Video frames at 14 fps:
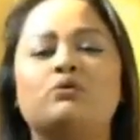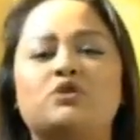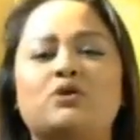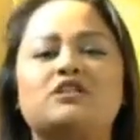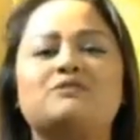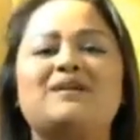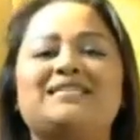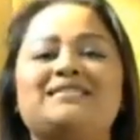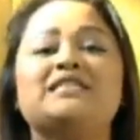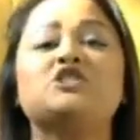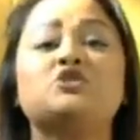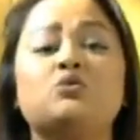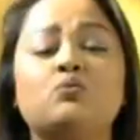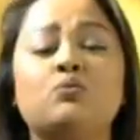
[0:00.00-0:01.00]
So it's going to be a
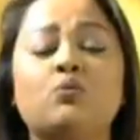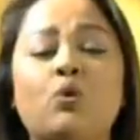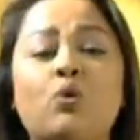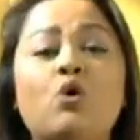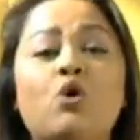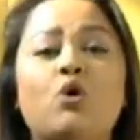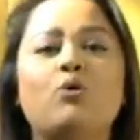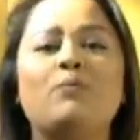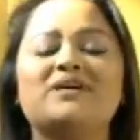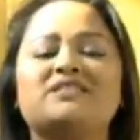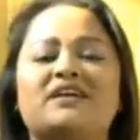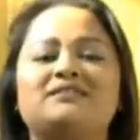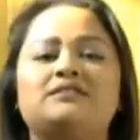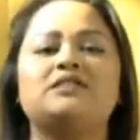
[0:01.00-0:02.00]
digital wall, almost
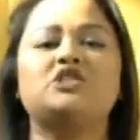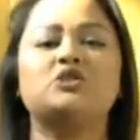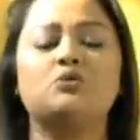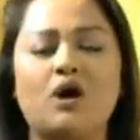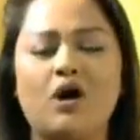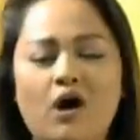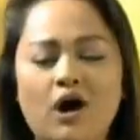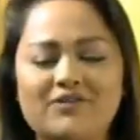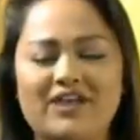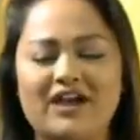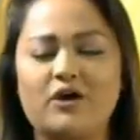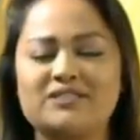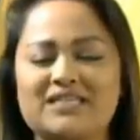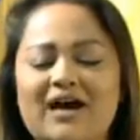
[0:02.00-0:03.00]
like a digital card
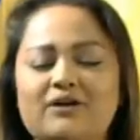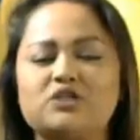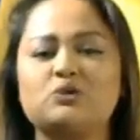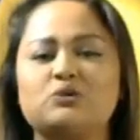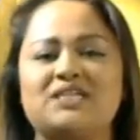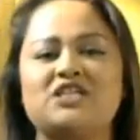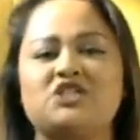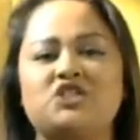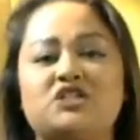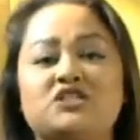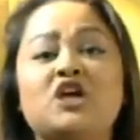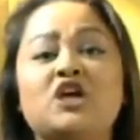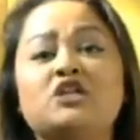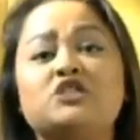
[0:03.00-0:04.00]
that goes out to your teachers